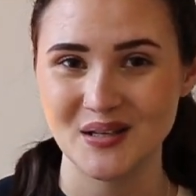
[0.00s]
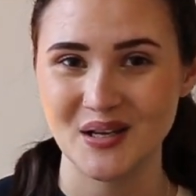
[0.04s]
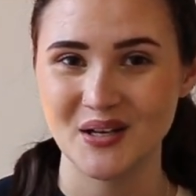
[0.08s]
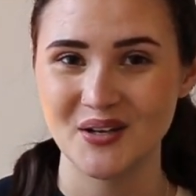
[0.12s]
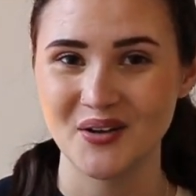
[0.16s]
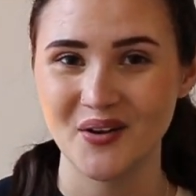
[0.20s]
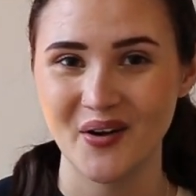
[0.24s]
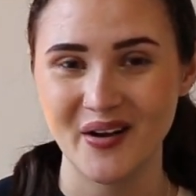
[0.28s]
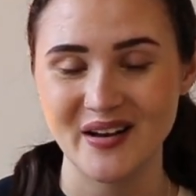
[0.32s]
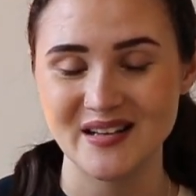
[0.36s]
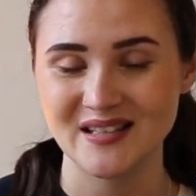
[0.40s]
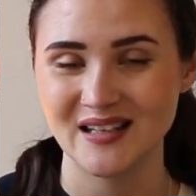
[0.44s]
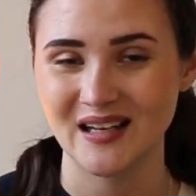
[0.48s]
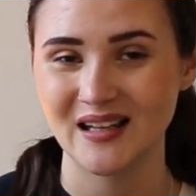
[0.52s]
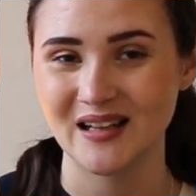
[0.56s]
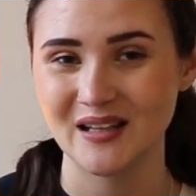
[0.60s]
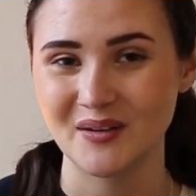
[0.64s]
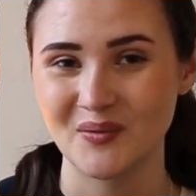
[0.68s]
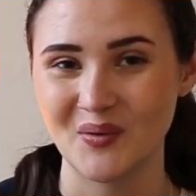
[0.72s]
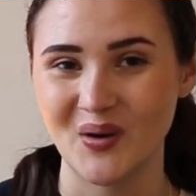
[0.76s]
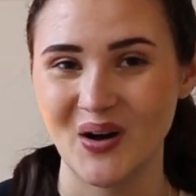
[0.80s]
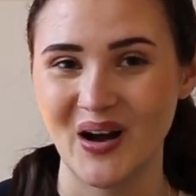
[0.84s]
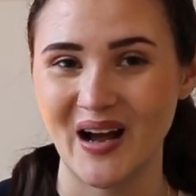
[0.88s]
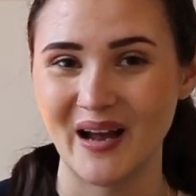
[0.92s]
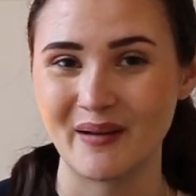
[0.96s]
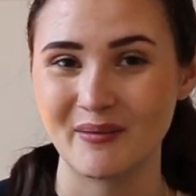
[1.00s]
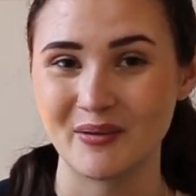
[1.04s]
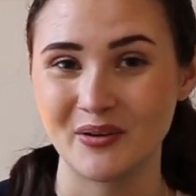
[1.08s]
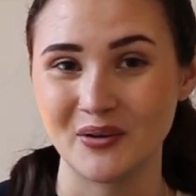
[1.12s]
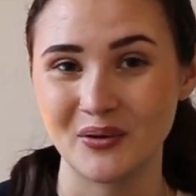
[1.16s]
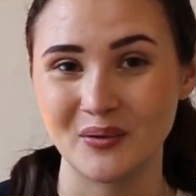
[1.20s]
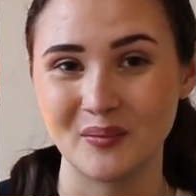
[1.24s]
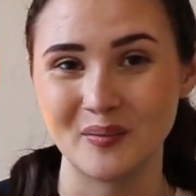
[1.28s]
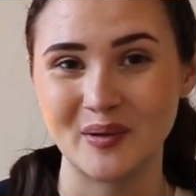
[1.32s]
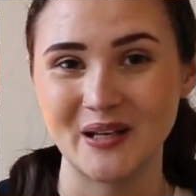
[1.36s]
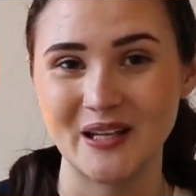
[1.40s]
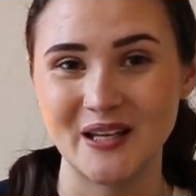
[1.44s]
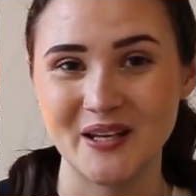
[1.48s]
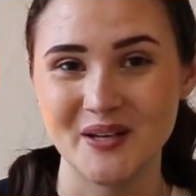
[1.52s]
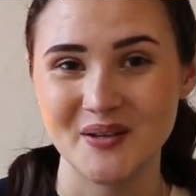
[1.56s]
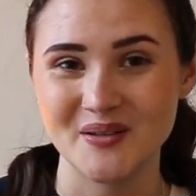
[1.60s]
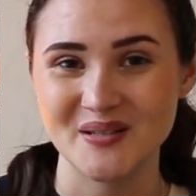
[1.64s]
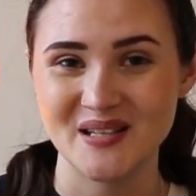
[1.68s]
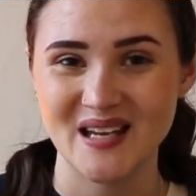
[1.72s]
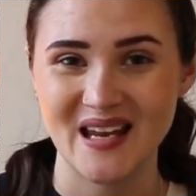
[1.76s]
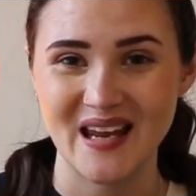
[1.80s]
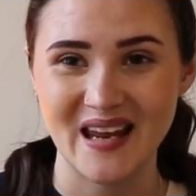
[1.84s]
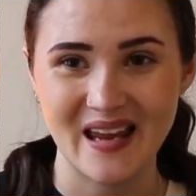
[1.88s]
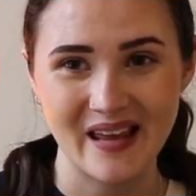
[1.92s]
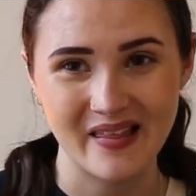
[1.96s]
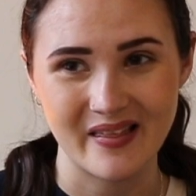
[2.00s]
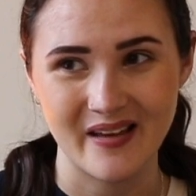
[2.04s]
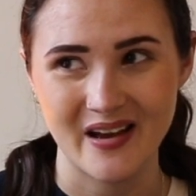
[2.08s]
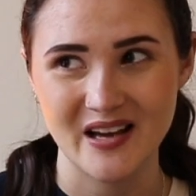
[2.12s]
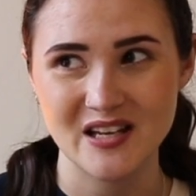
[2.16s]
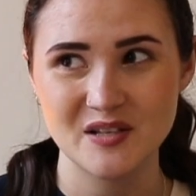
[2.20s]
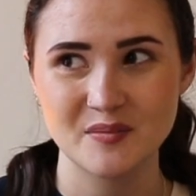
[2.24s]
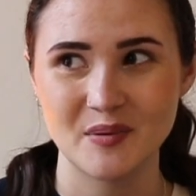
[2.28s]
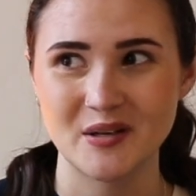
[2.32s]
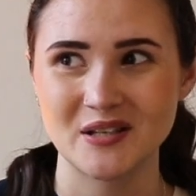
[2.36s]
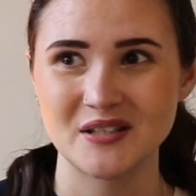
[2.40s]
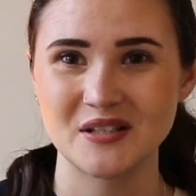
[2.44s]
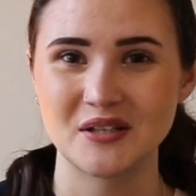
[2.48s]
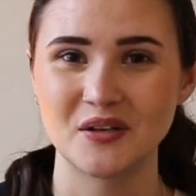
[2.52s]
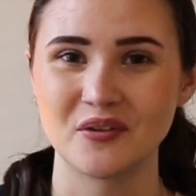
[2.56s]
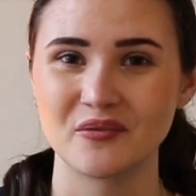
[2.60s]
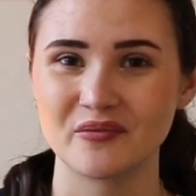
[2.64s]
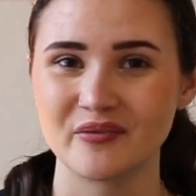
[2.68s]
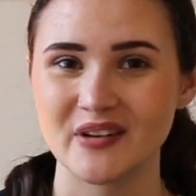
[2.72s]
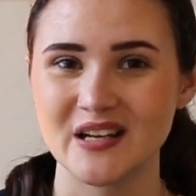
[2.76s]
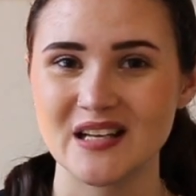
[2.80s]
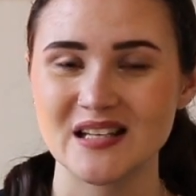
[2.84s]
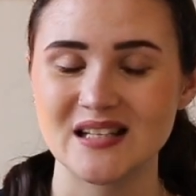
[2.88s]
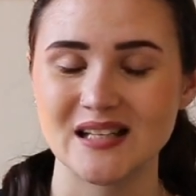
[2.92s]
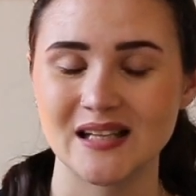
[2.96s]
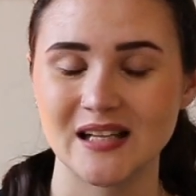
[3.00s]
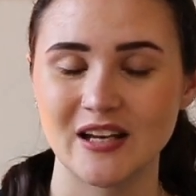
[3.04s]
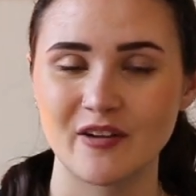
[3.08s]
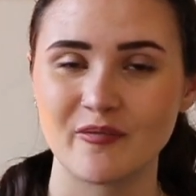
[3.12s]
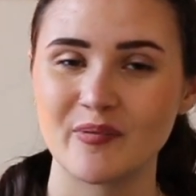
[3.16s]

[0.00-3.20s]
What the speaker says: are not exactly what I would normally use either, especially not recently.